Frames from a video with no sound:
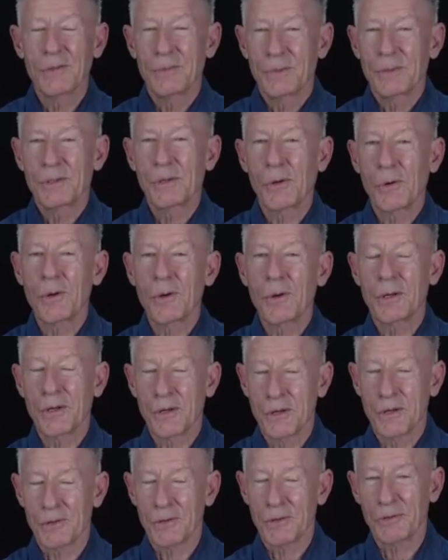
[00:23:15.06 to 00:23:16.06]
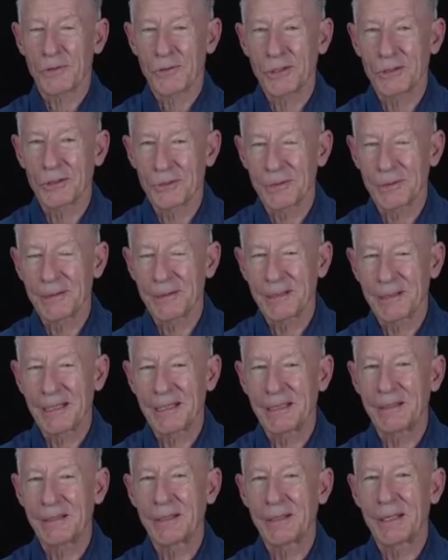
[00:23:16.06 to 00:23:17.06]
toward her
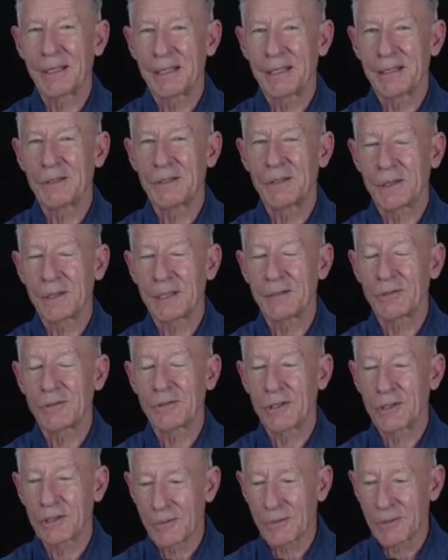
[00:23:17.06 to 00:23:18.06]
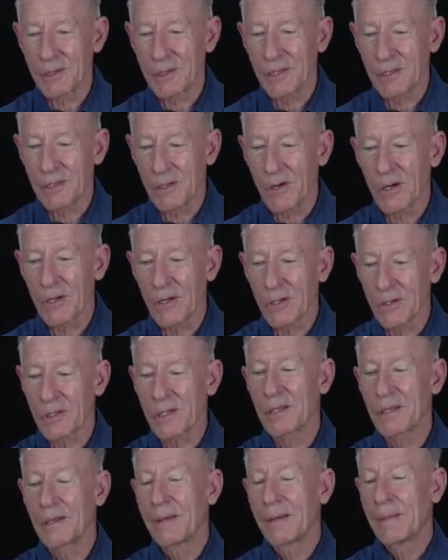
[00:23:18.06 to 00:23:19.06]
children and doing children's
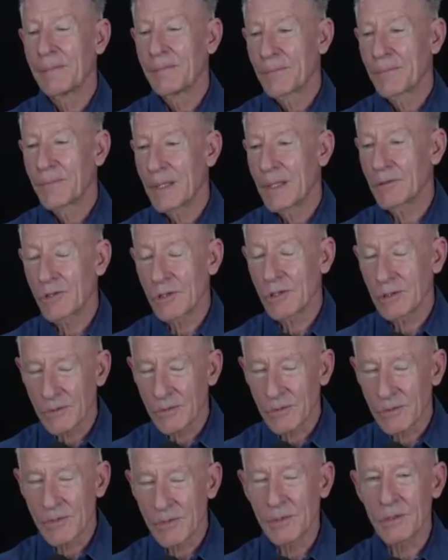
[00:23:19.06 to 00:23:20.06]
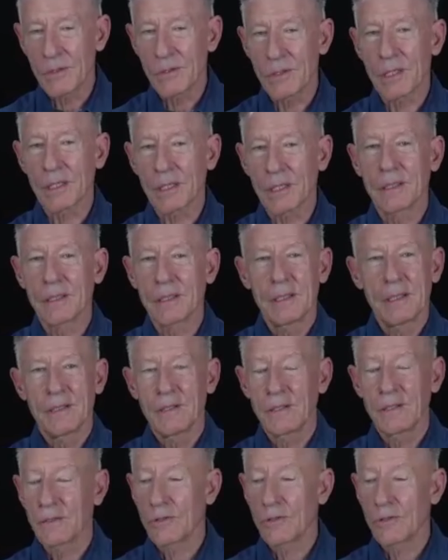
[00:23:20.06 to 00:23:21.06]
songs, children's music.
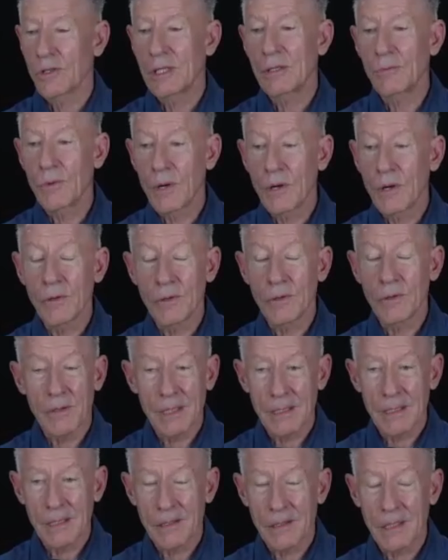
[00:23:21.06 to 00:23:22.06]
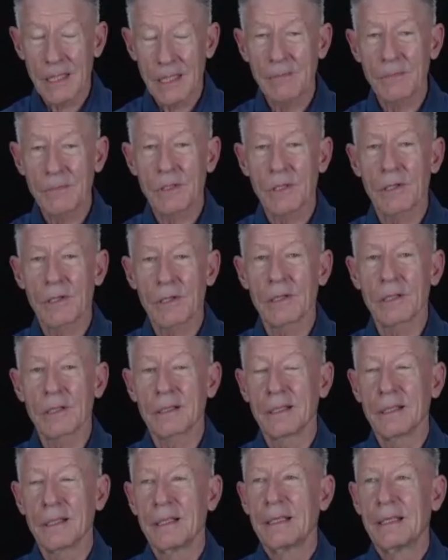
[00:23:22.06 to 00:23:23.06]
She wrote the theme
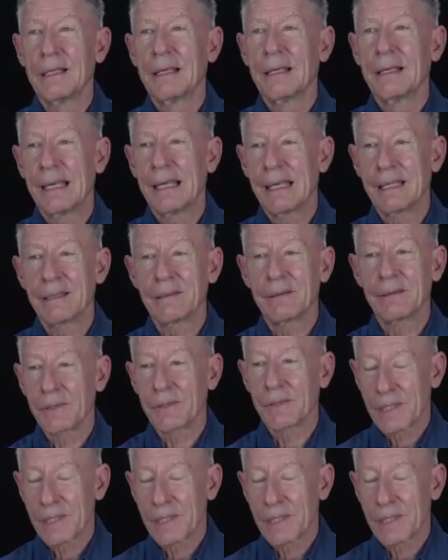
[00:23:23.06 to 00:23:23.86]
song and